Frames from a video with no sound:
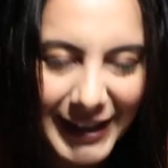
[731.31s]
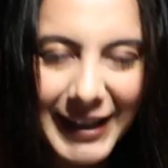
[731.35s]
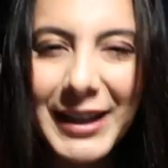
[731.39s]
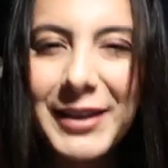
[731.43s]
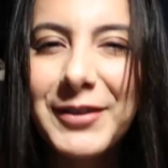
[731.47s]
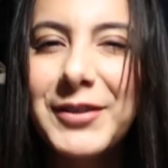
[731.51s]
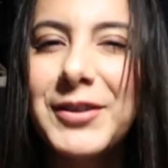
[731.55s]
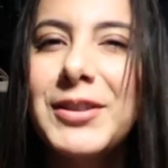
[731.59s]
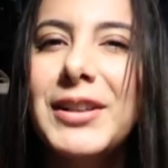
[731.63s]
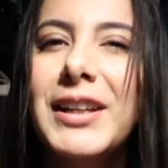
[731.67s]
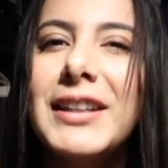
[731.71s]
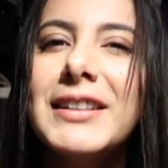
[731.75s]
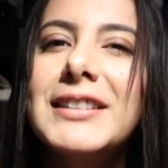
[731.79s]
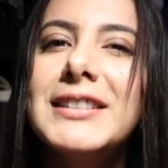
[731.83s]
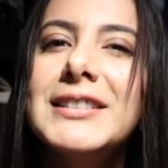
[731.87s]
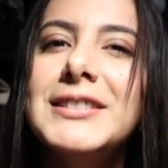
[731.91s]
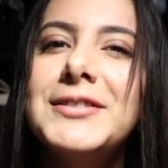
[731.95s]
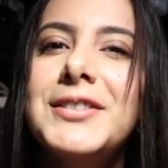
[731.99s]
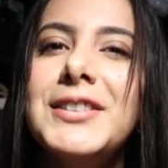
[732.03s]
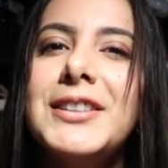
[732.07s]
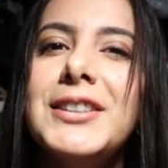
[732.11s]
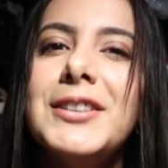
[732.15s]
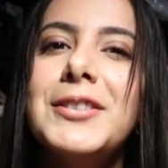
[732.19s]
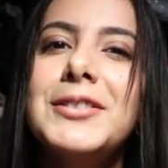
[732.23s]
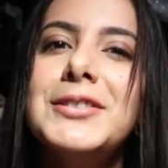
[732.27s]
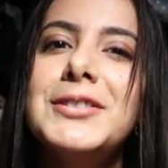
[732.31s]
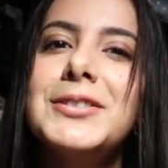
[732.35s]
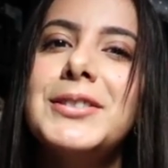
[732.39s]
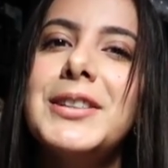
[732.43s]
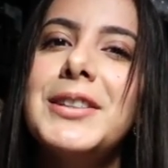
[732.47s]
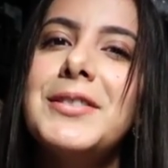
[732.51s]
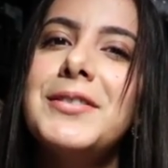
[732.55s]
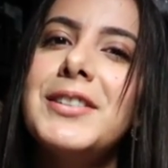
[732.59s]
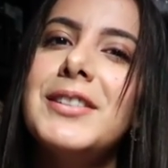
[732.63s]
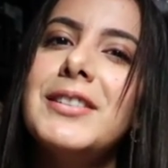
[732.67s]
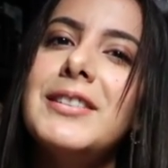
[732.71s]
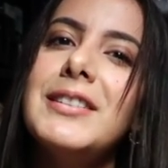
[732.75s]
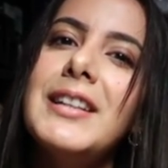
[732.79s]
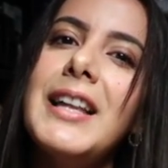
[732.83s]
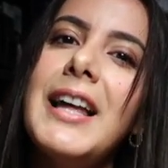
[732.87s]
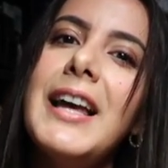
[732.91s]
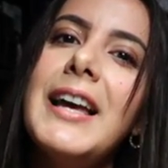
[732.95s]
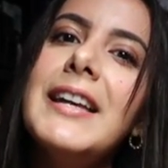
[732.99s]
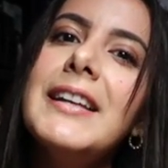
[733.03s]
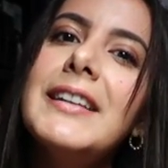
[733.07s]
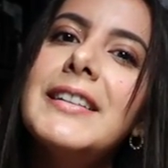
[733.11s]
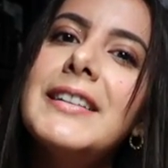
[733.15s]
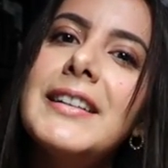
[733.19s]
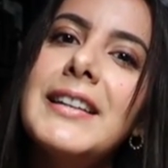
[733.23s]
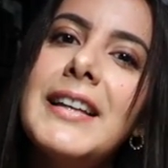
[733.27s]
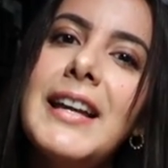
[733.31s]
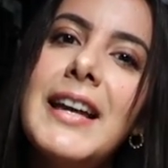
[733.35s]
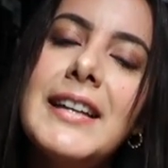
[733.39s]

If you like this video, do give it a like,